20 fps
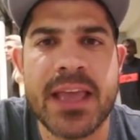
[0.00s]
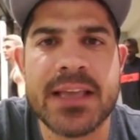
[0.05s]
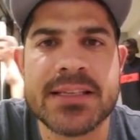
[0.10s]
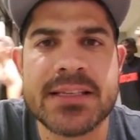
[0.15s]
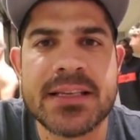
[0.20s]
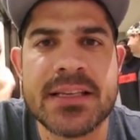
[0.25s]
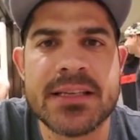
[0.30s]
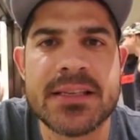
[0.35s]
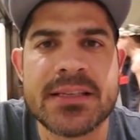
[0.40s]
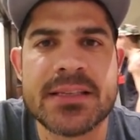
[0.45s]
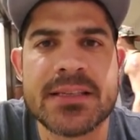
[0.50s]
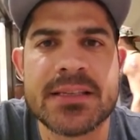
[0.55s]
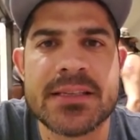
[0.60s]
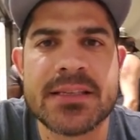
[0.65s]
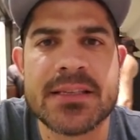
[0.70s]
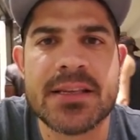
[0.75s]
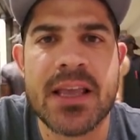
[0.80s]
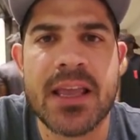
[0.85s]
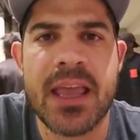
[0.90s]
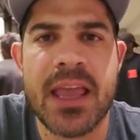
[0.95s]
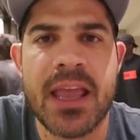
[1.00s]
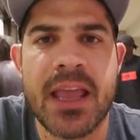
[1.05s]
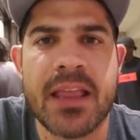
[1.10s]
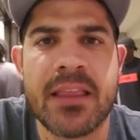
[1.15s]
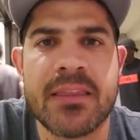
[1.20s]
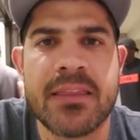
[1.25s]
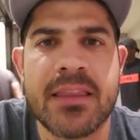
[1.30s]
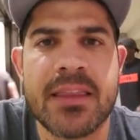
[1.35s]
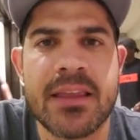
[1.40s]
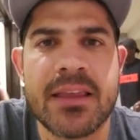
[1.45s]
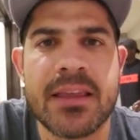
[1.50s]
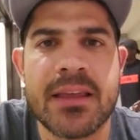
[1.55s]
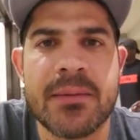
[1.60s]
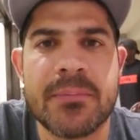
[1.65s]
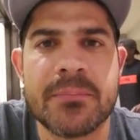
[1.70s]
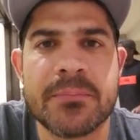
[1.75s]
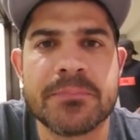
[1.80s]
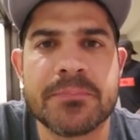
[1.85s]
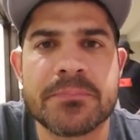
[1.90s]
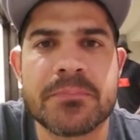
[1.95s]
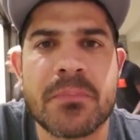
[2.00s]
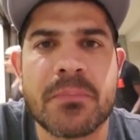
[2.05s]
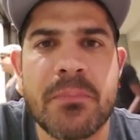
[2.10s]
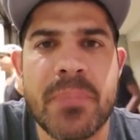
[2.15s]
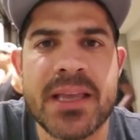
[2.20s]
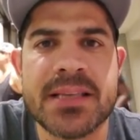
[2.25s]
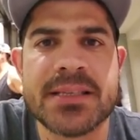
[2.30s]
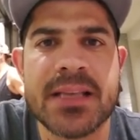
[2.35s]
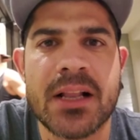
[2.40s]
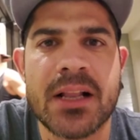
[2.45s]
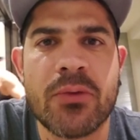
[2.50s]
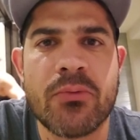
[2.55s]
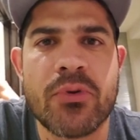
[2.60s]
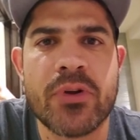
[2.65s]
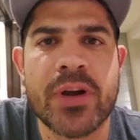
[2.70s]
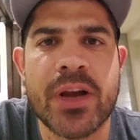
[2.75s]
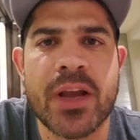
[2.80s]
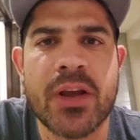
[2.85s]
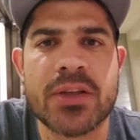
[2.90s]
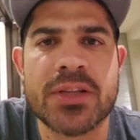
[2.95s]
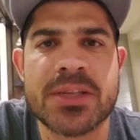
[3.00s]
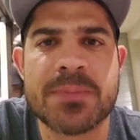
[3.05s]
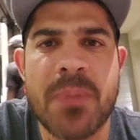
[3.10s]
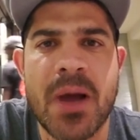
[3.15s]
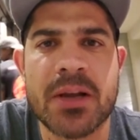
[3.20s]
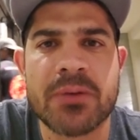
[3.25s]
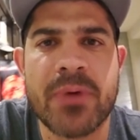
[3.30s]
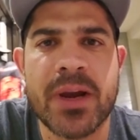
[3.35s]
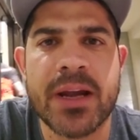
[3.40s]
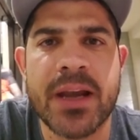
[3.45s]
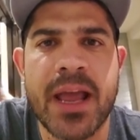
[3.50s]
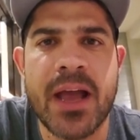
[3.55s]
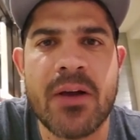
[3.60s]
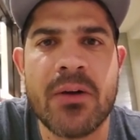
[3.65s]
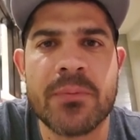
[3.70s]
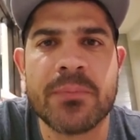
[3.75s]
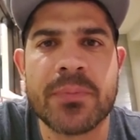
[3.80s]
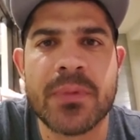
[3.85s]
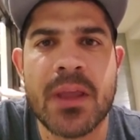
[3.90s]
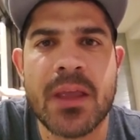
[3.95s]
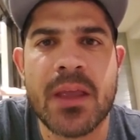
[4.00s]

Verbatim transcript: aces, and basically we're in a good spot right now,